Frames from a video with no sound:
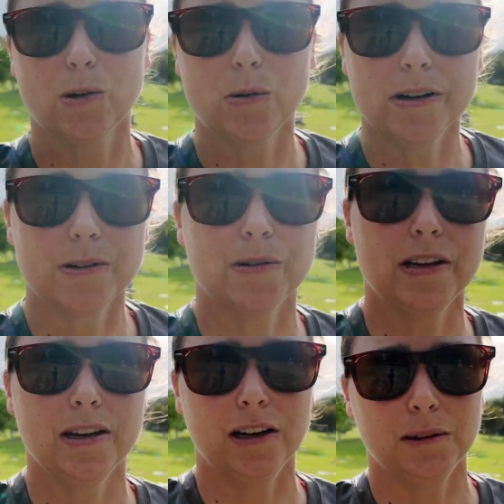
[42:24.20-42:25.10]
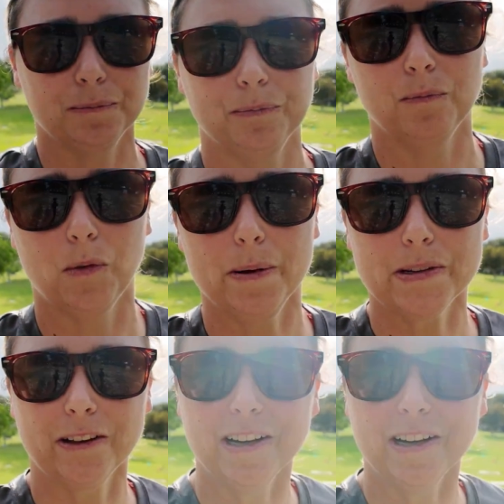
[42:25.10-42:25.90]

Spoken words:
according to the website,